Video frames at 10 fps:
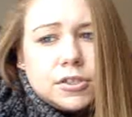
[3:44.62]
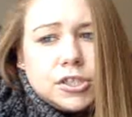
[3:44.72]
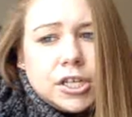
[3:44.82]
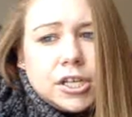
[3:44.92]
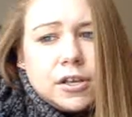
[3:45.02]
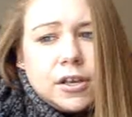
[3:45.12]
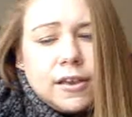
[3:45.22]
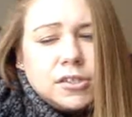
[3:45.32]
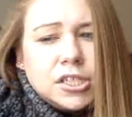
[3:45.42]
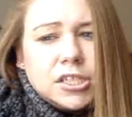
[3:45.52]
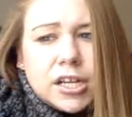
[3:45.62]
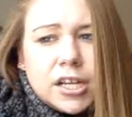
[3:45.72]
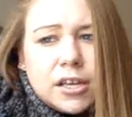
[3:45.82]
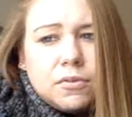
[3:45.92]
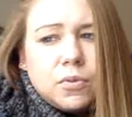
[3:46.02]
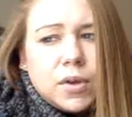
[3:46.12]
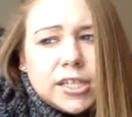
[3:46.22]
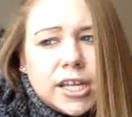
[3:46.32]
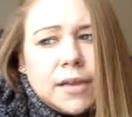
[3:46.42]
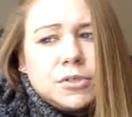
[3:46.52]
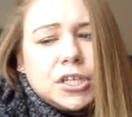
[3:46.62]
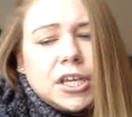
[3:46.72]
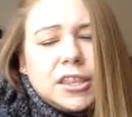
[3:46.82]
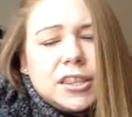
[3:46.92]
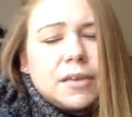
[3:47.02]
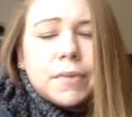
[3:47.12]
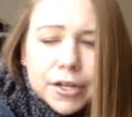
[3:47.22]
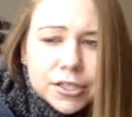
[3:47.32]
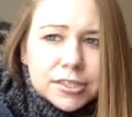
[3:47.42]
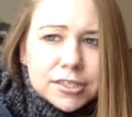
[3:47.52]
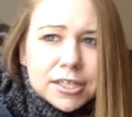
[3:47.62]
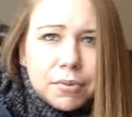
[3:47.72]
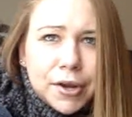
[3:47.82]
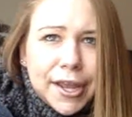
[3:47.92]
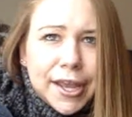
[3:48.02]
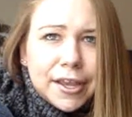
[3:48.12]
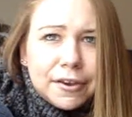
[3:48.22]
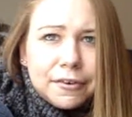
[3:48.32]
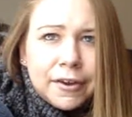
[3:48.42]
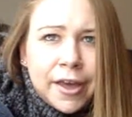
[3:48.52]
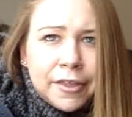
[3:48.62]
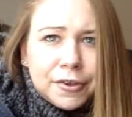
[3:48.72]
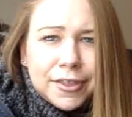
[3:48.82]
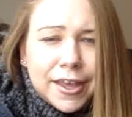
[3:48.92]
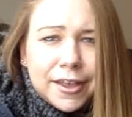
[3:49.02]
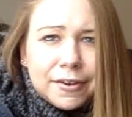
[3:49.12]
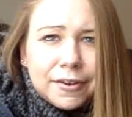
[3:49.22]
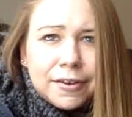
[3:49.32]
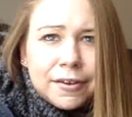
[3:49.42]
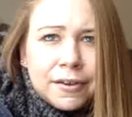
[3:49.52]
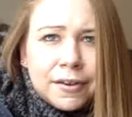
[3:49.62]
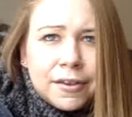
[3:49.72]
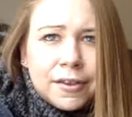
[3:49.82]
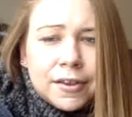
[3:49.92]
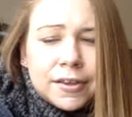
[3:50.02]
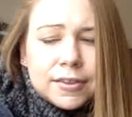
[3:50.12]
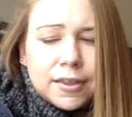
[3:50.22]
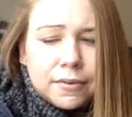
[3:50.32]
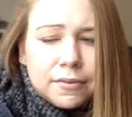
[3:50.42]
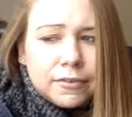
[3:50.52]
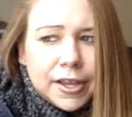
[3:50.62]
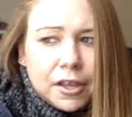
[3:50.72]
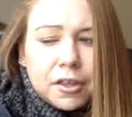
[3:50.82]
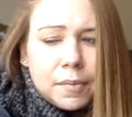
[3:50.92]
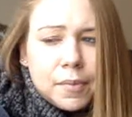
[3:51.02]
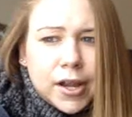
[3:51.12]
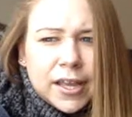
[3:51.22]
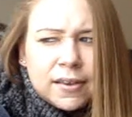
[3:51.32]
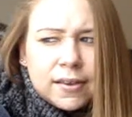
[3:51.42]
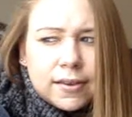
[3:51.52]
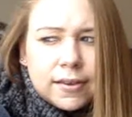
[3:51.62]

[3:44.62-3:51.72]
if she did it the one time, she hit the emergency brake rather than the regular brake.